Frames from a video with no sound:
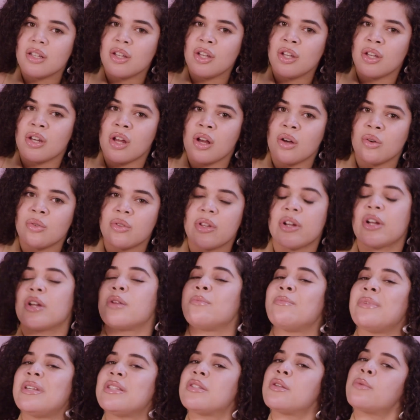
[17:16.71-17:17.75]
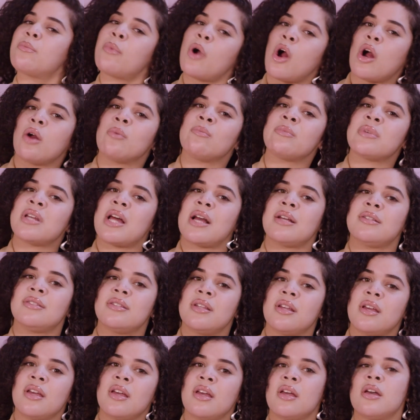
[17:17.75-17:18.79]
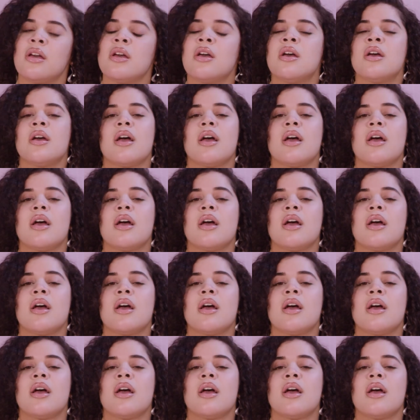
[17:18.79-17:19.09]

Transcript: There can be some harmonizing.